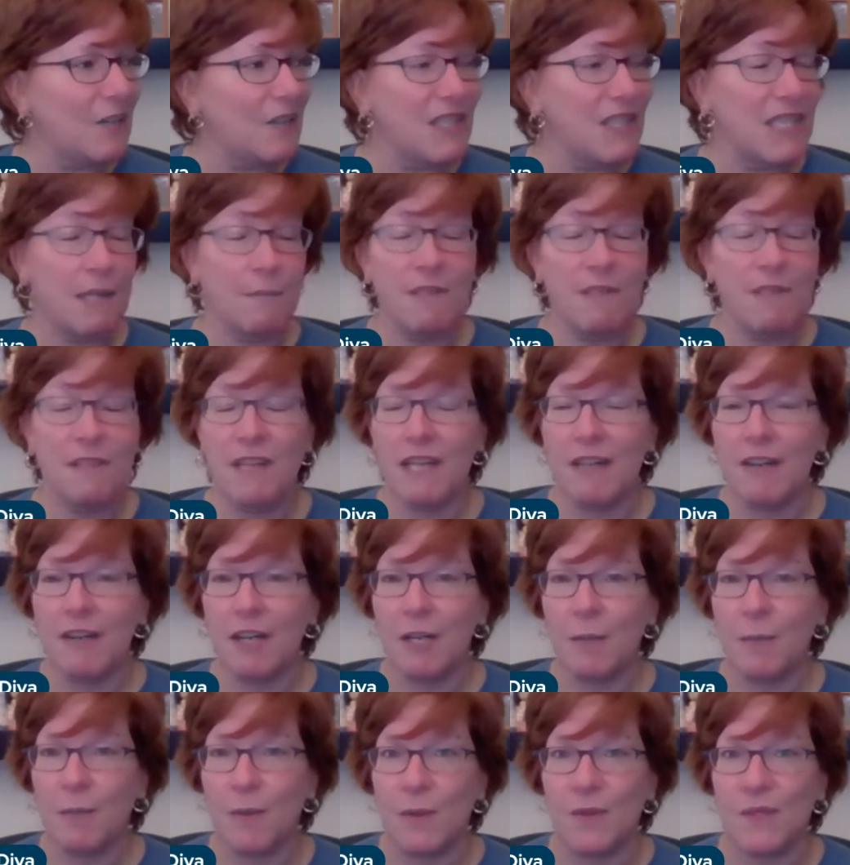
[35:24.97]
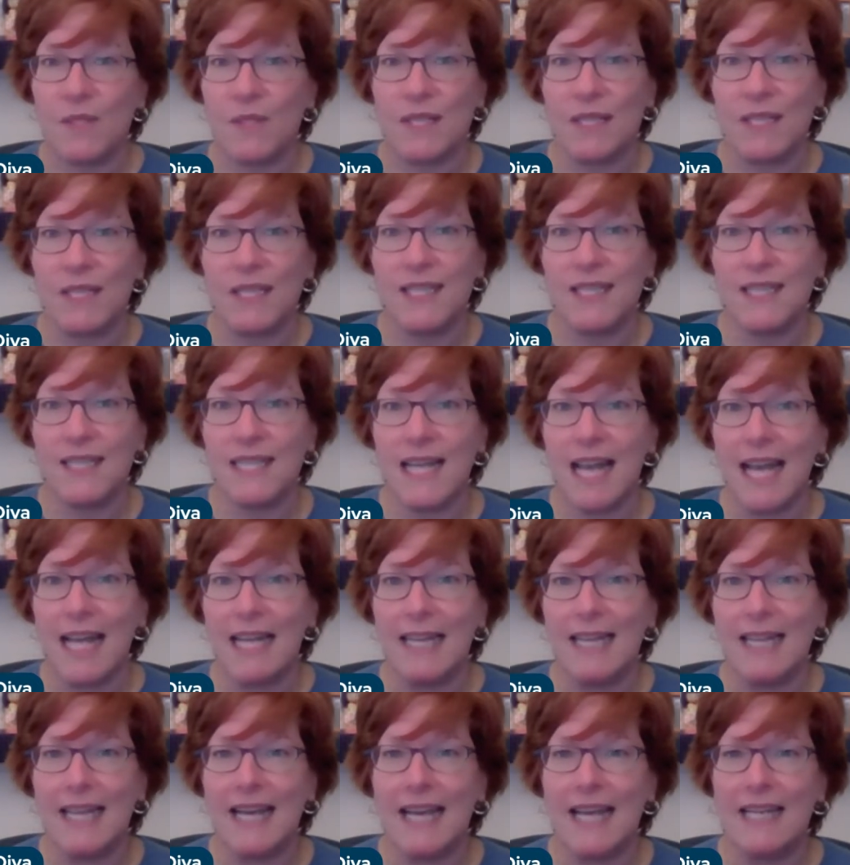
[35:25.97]
dummy variables and this,
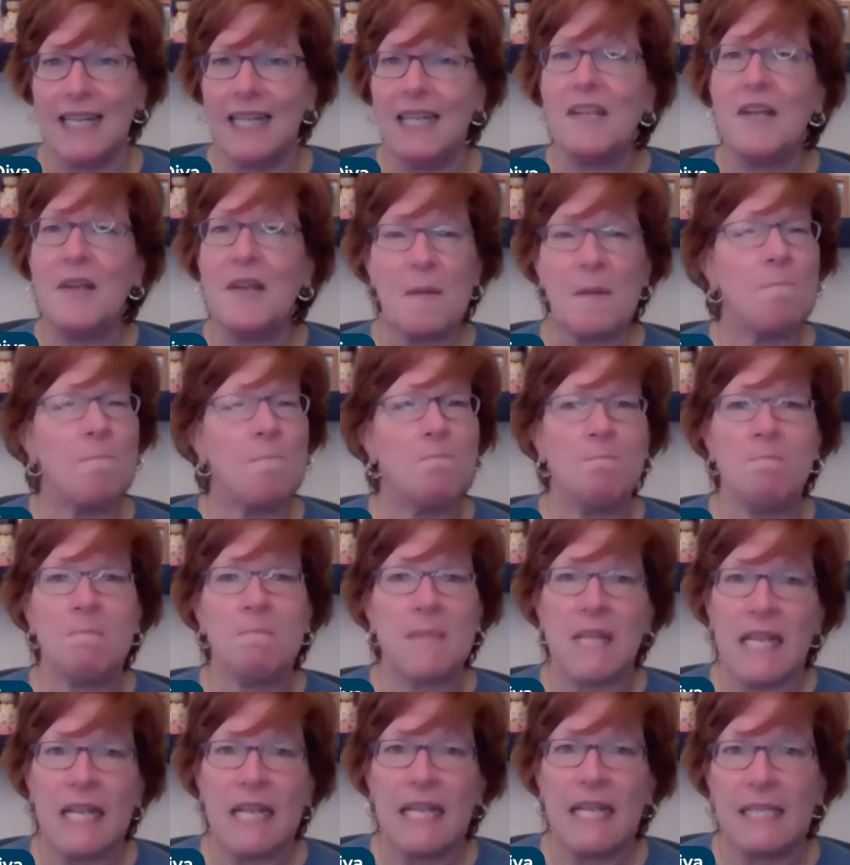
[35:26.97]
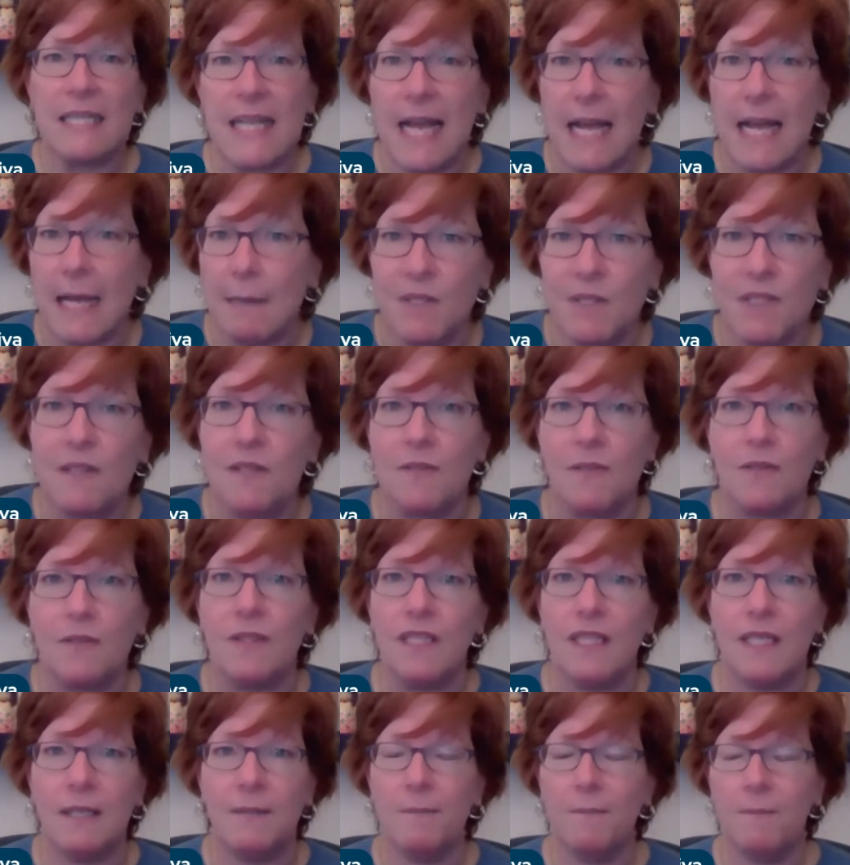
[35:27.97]
that it's
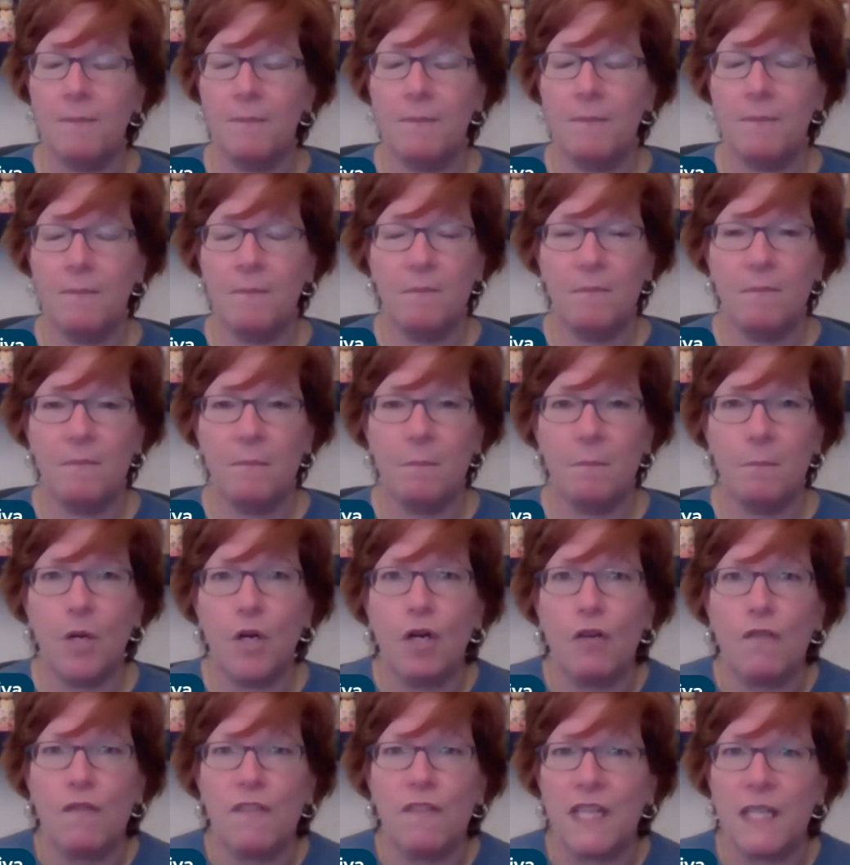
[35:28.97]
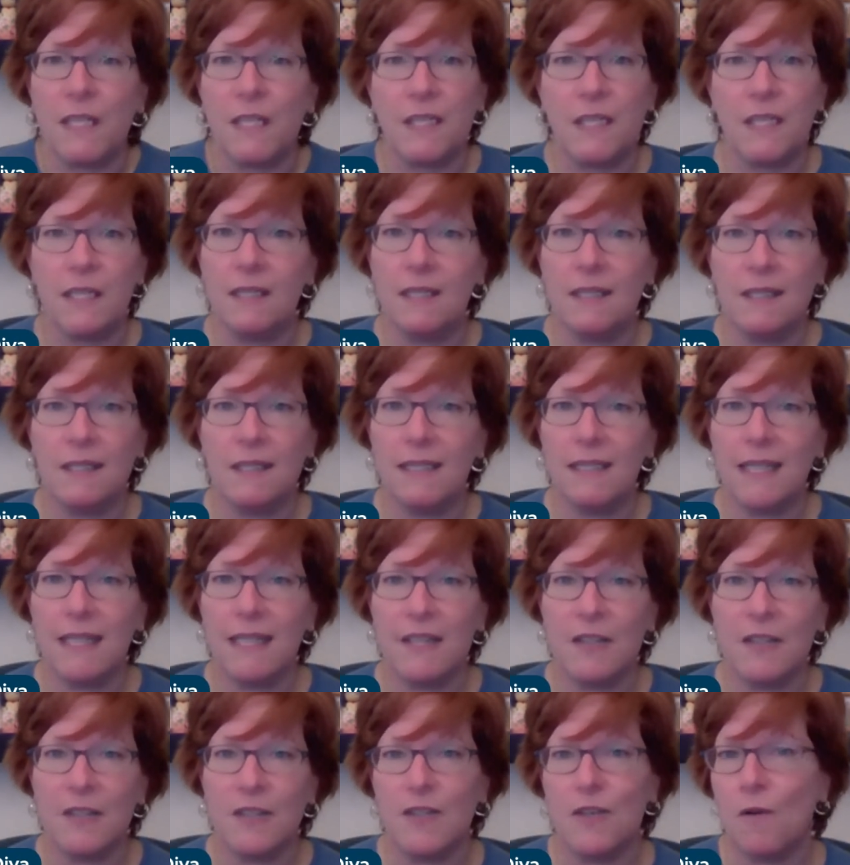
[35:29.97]
absolutely perfect, that
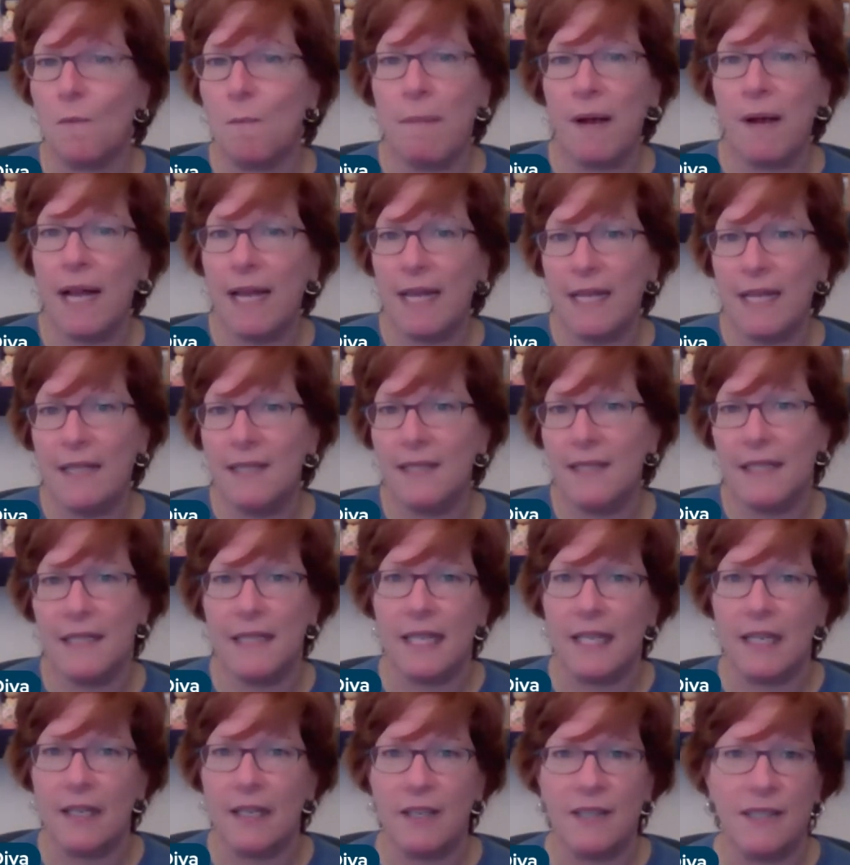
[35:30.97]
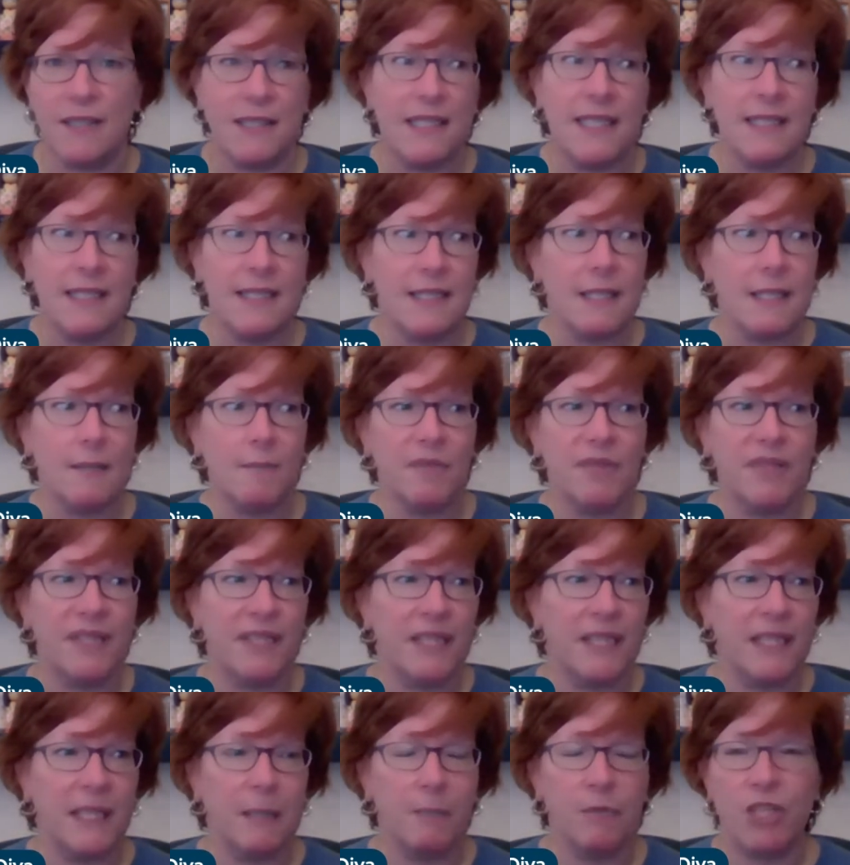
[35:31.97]
there's no bias in there. It's
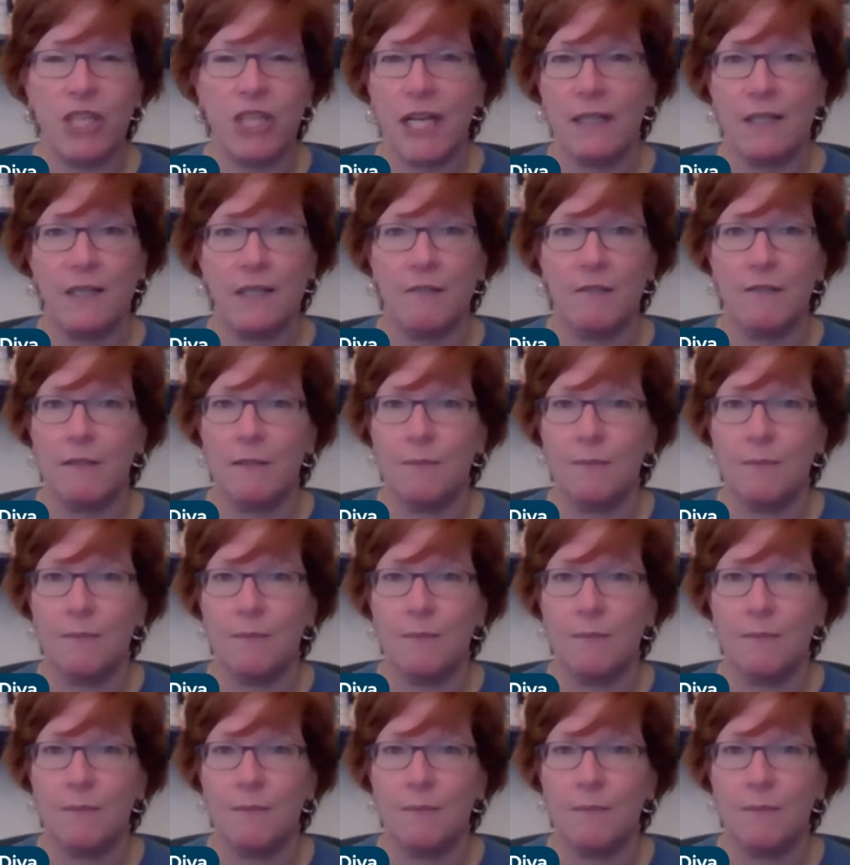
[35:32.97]
completely objective.